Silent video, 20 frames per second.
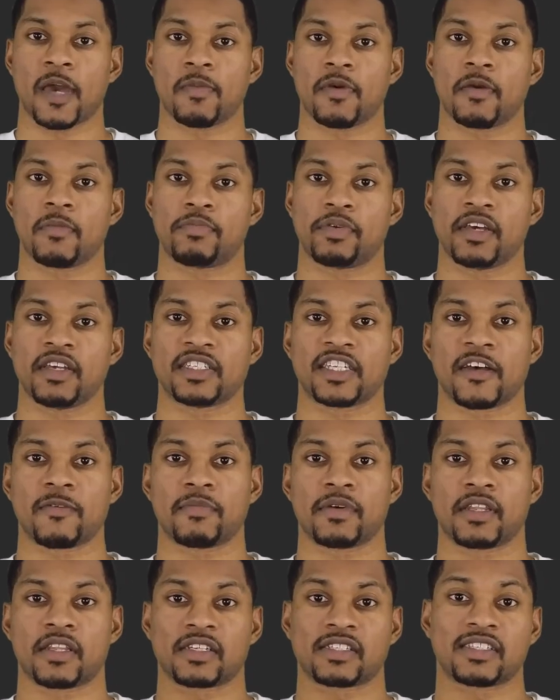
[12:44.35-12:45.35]
MMPs
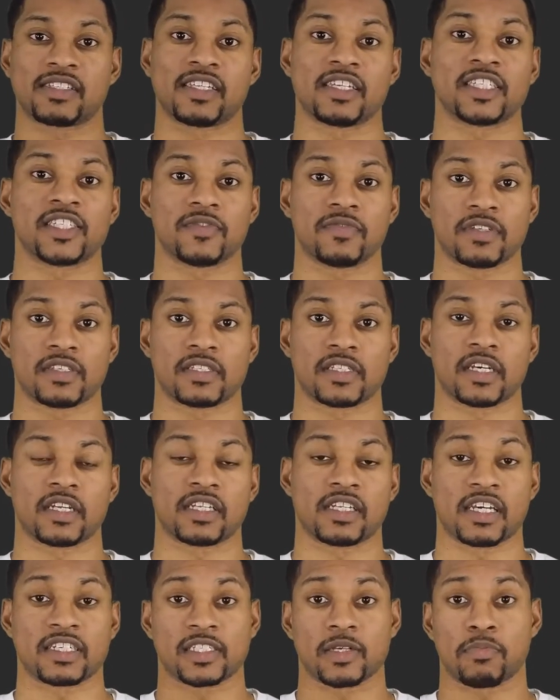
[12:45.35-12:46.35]
have been extensively
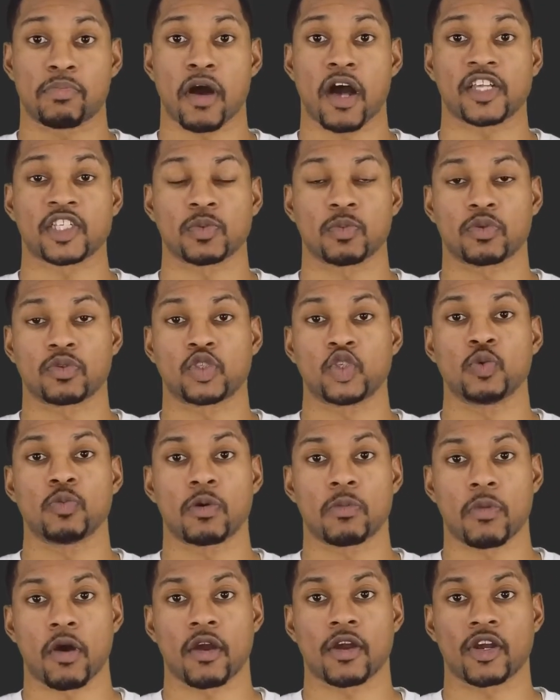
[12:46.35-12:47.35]
studied as a possible
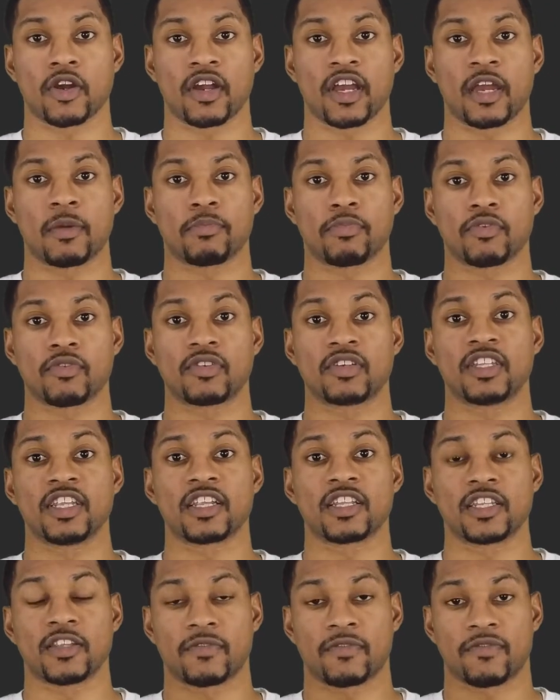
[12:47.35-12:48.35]
tumor marker and
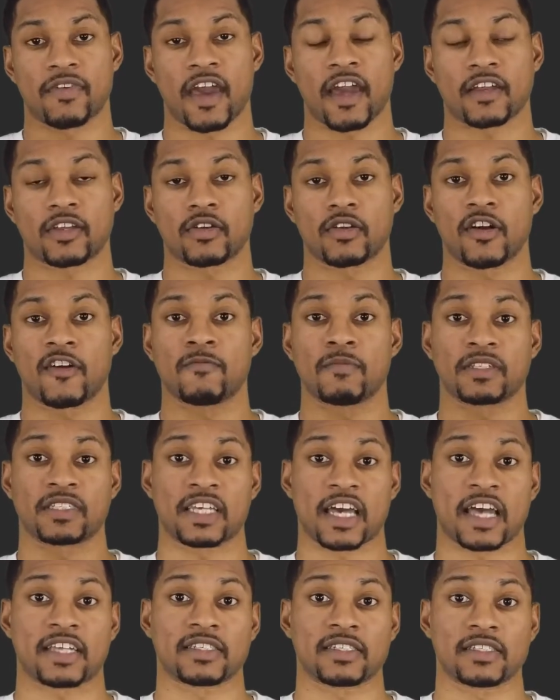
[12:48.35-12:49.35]
predictive factor of
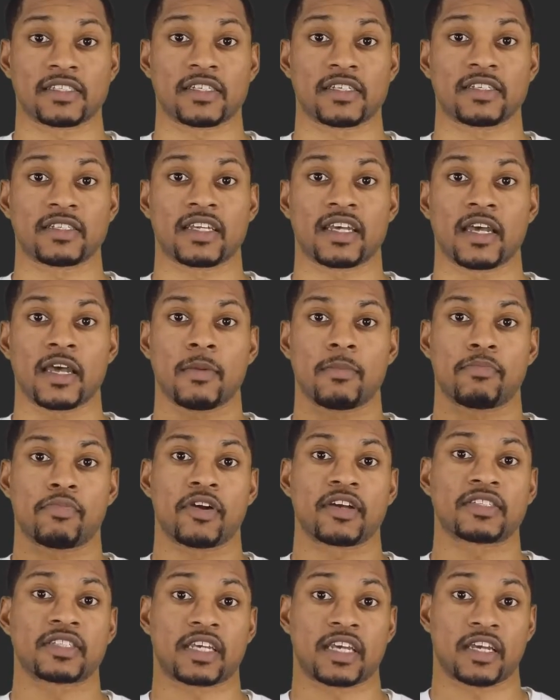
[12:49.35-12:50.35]
metastasis in
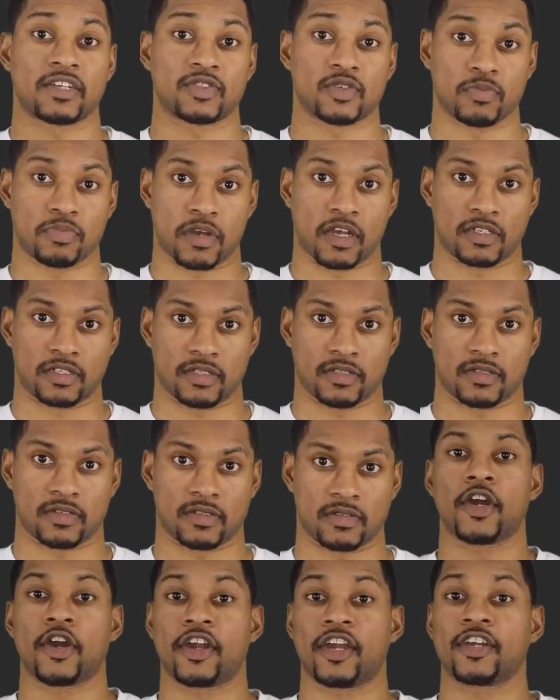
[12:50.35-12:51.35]
breast cancer
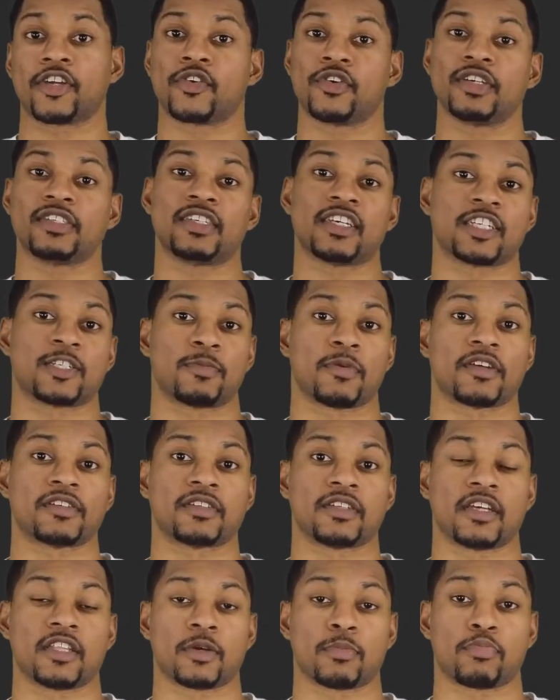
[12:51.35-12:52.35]
patients. Their increased
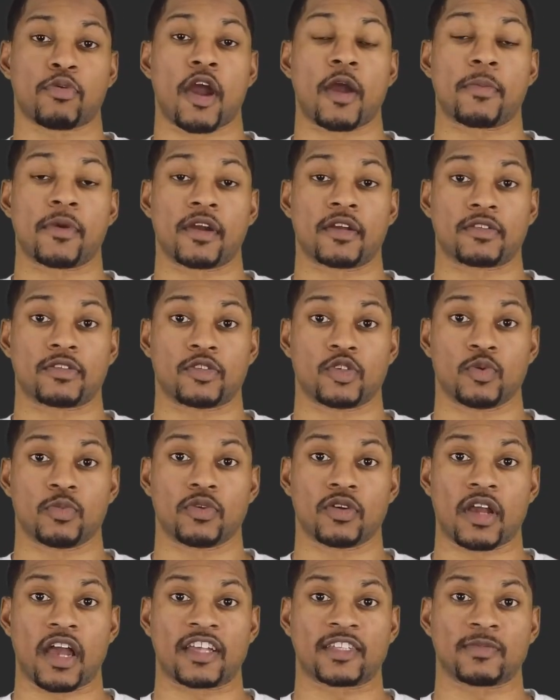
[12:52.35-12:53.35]
expression in the primary
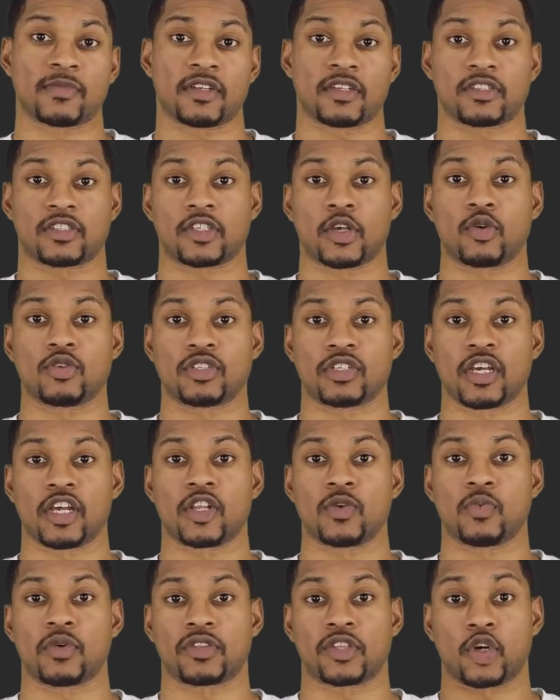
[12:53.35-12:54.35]
tumor has been
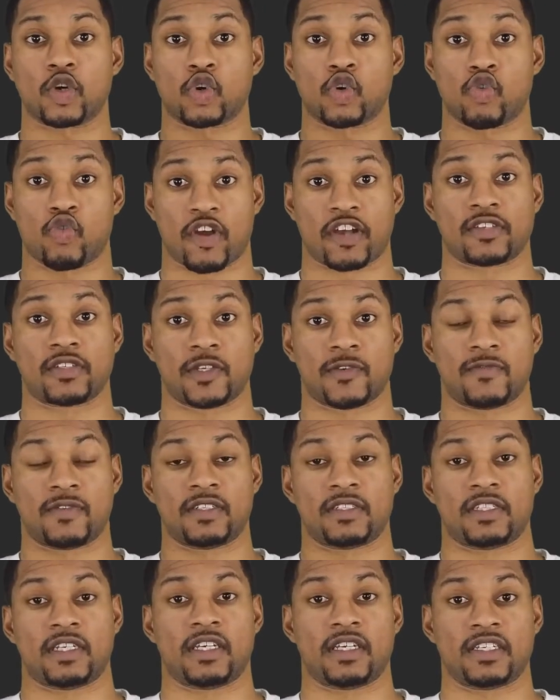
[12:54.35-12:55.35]
associated with aggressive
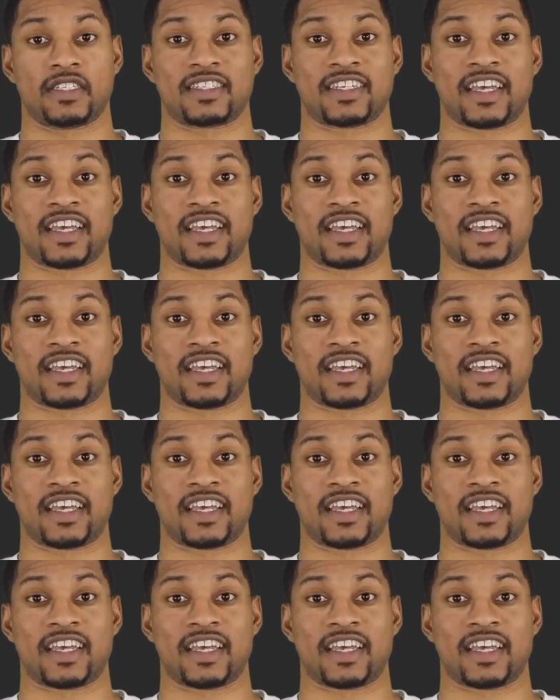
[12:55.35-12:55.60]
disease